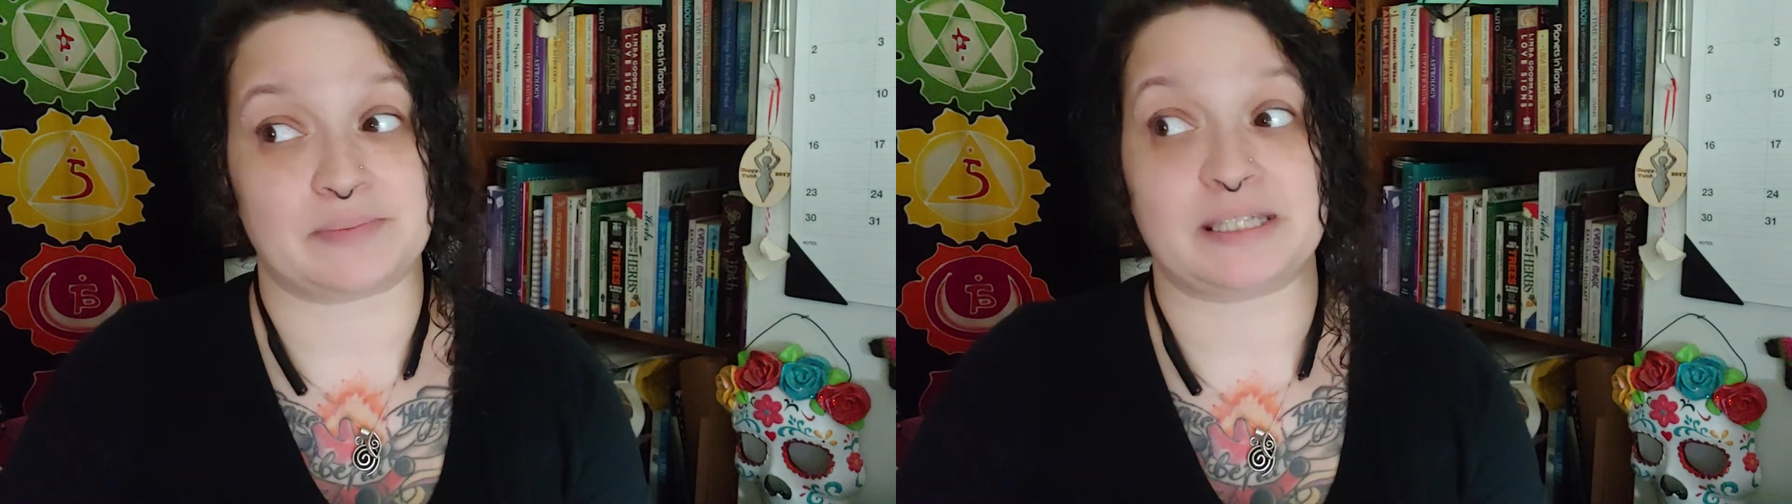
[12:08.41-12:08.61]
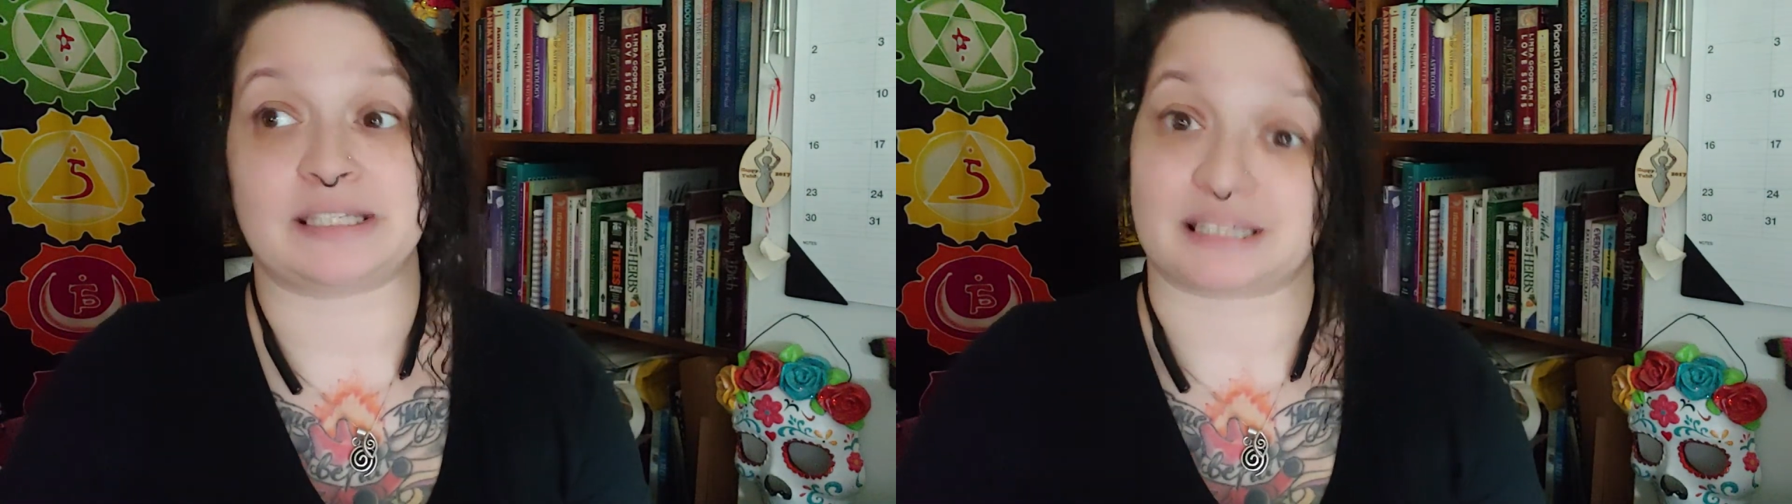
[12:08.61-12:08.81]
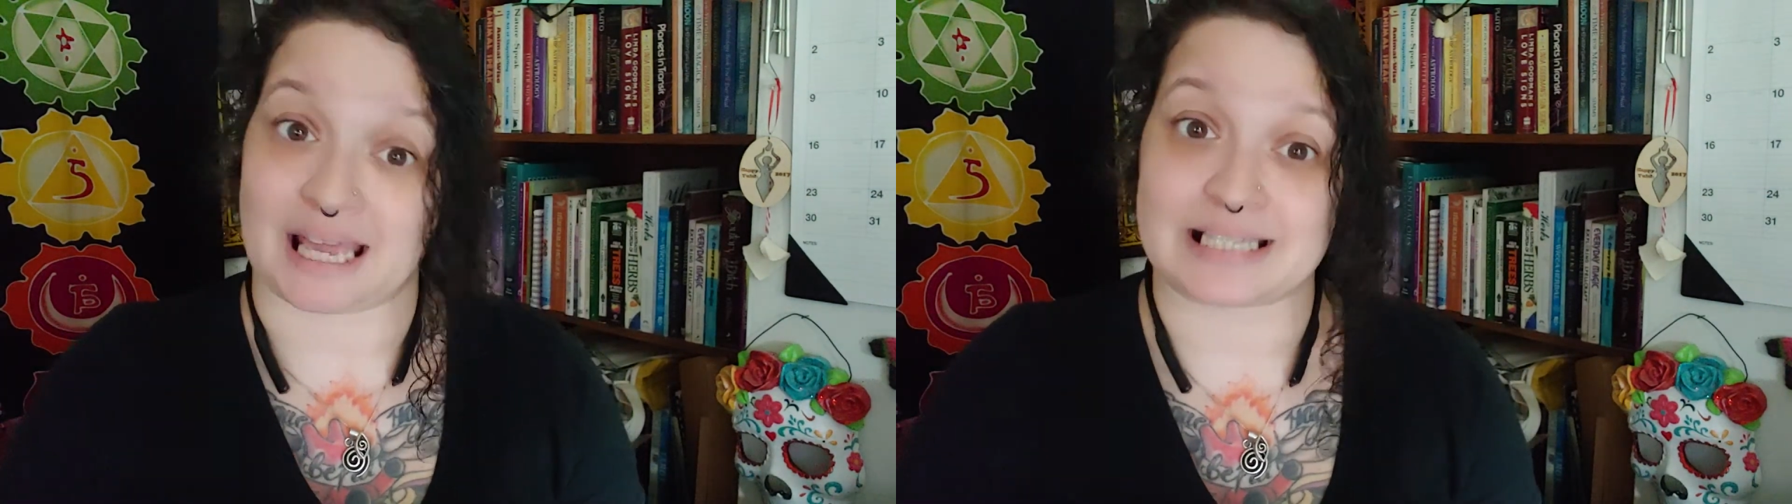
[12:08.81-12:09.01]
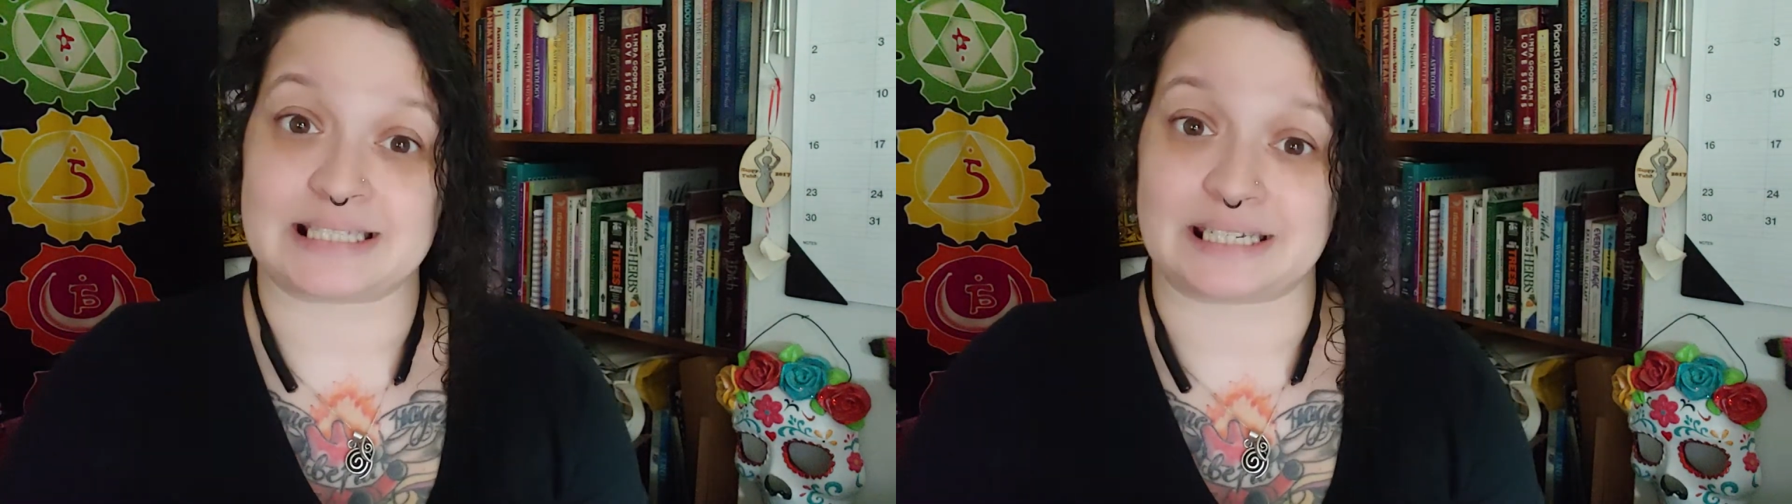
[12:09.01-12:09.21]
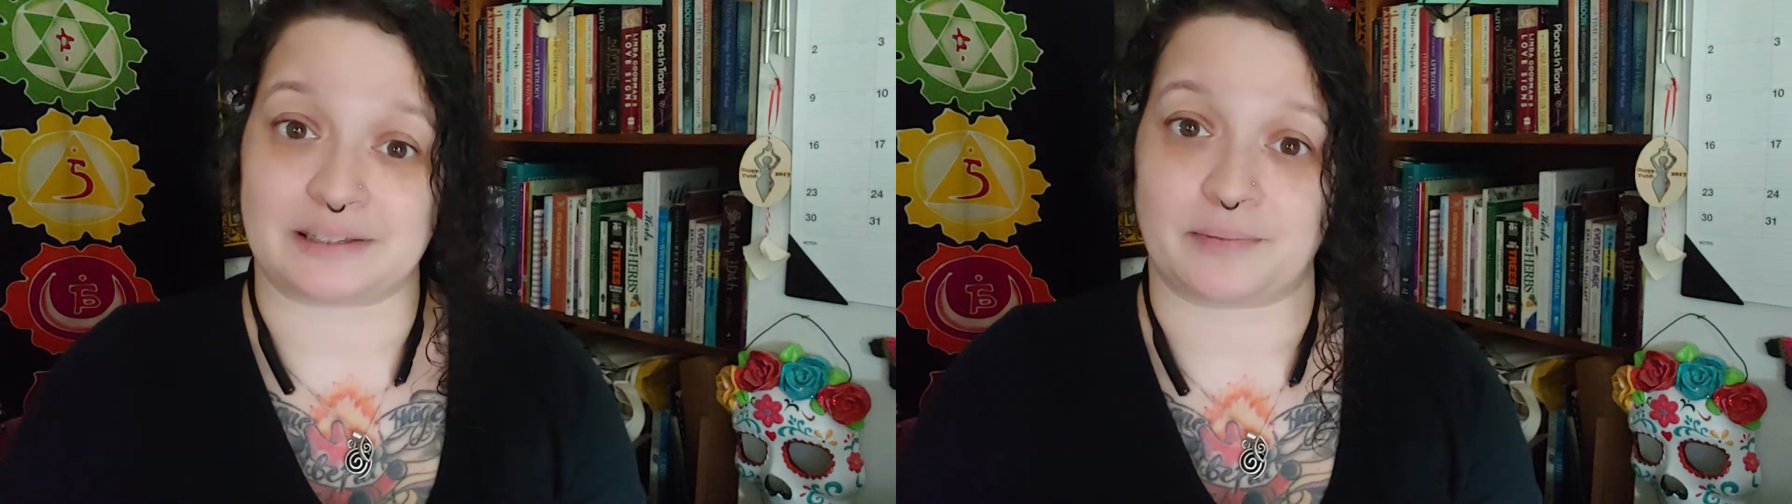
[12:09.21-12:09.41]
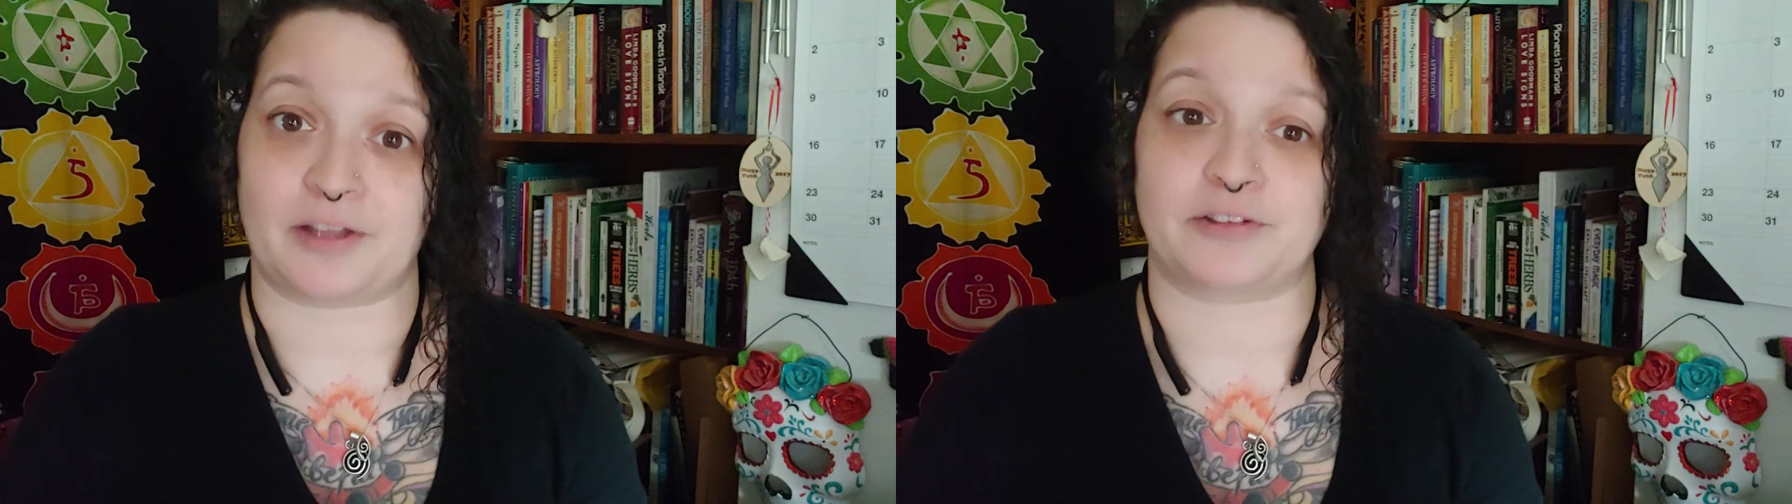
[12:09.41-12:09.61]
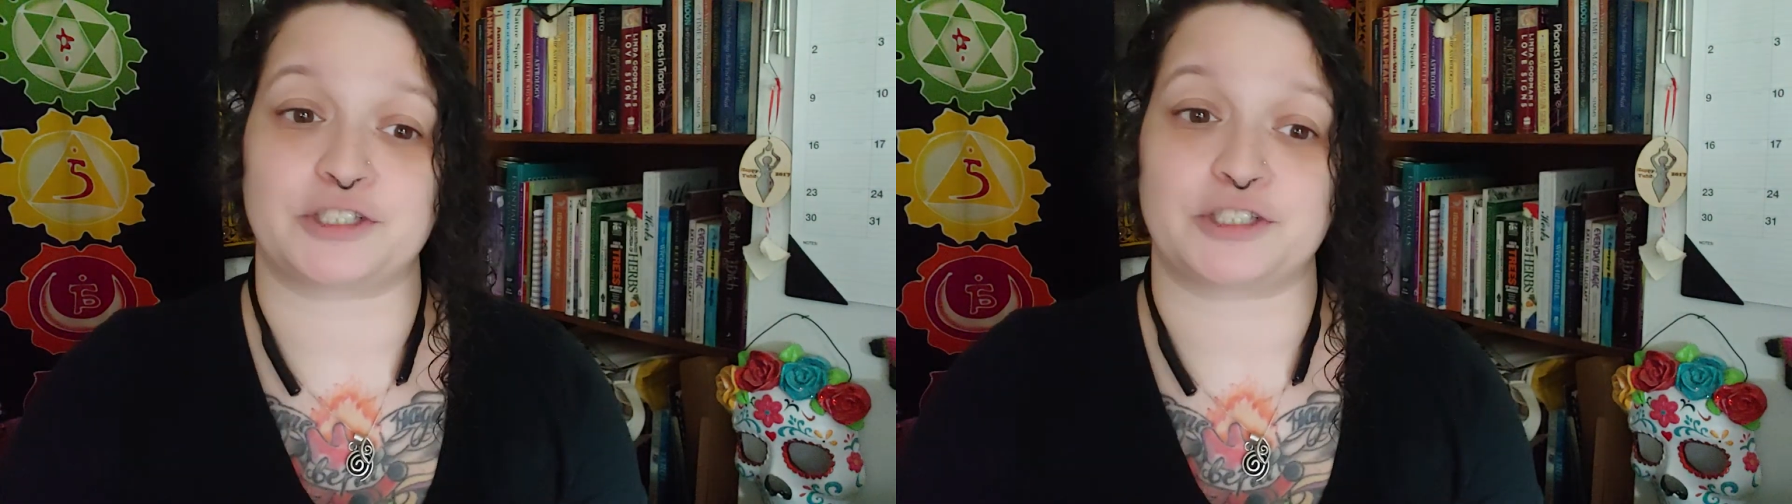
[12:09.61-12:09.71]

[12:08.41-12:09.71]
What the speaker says: to be the last day of the month.